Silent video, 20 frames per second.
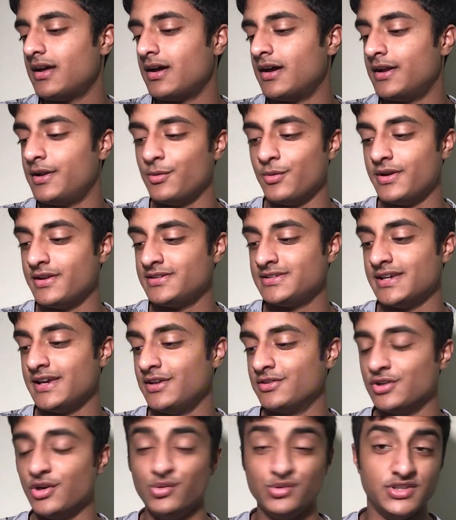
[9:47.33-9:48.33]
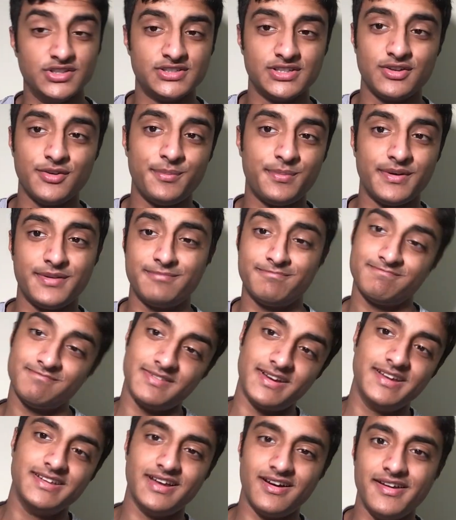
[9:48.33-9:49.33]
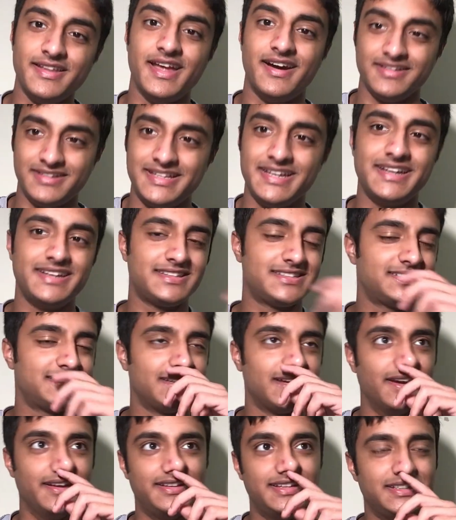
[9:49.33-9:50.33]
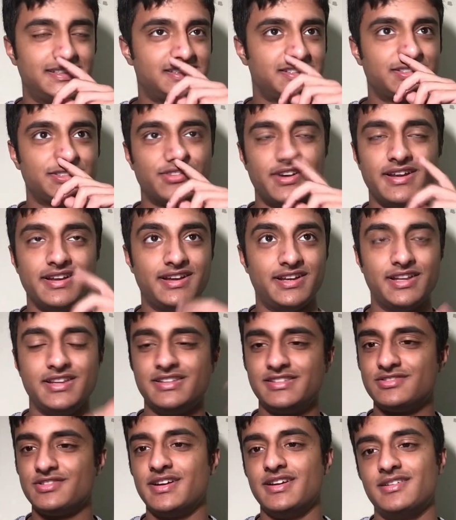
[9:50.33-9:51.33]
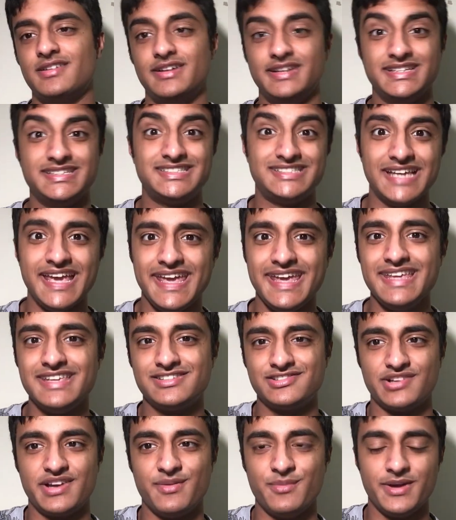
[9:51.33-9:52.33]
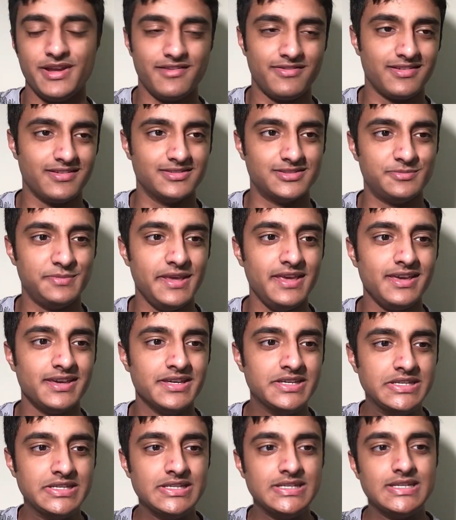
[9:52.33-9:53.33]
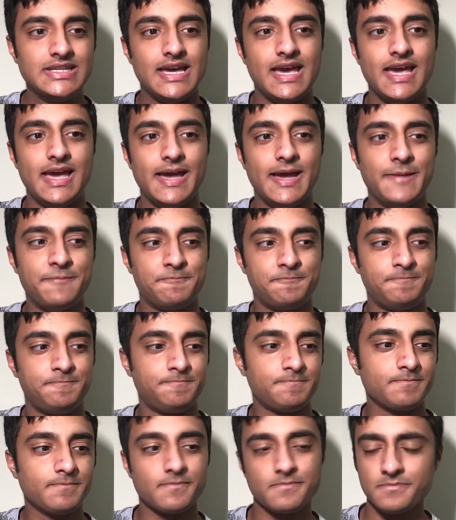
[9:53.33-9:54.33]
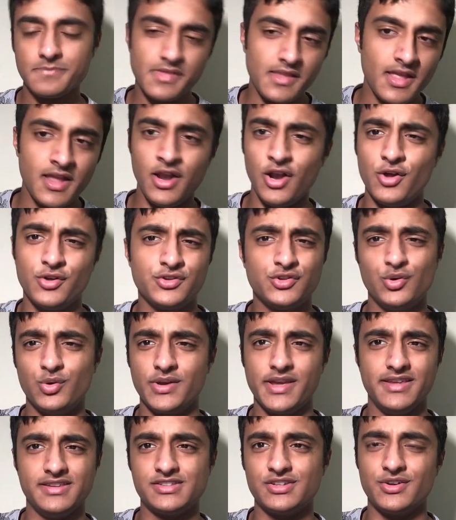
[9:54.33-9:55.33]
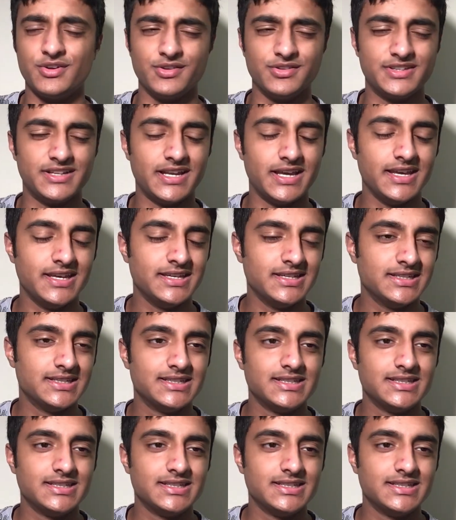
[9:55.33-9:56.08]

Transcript: I don't want to say I told you so, but I did say straight away if I can speak. Uh, Talking's gone on today.